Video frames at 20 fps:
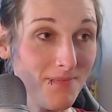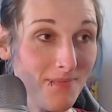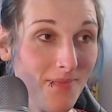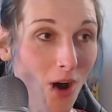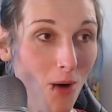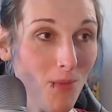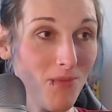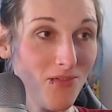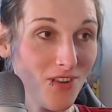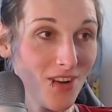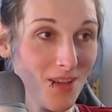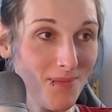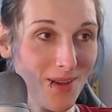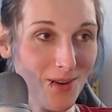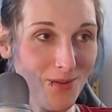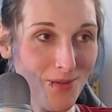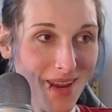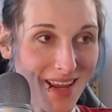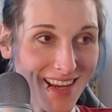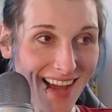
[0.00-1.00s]
hopefully be
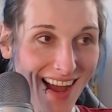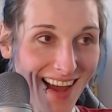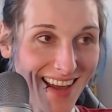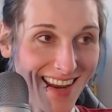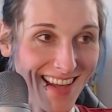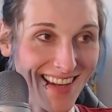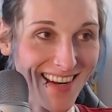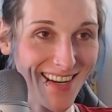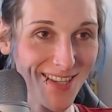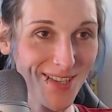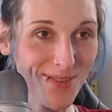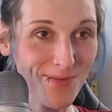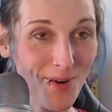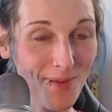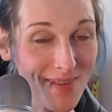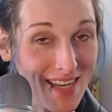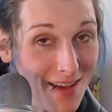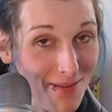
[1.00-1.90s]
reincarnated as a woman.